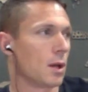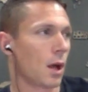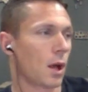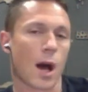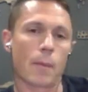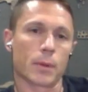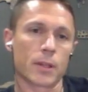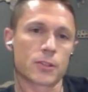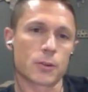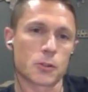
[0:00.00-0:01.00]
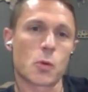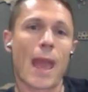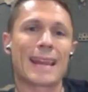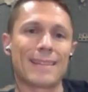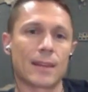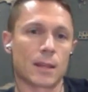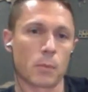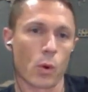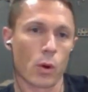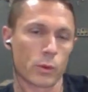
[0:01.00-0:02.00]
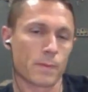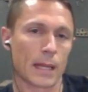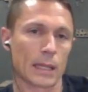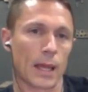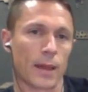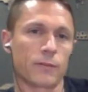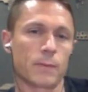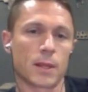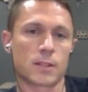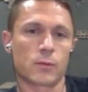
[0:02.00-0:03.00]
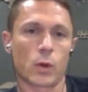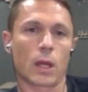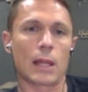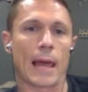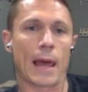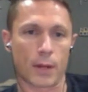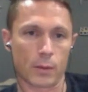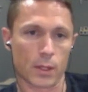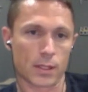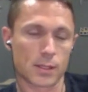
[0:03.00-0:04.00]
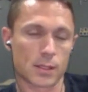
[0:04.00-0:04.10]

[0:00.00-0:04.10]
accomplish, or do anything important with my life because of what a clown I was.